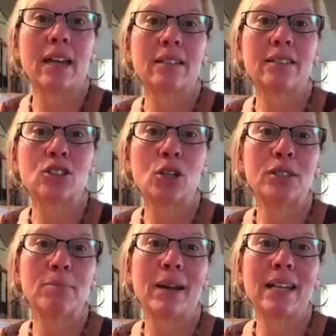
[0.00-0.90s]
That
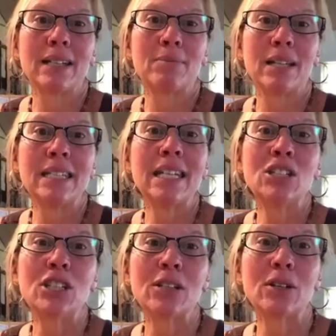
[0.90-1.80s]
shows that my, my
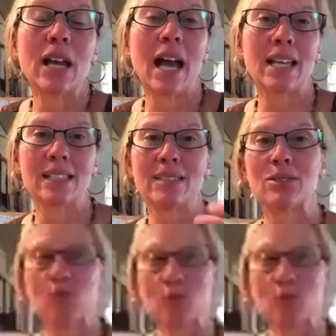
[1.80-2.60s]
teaching has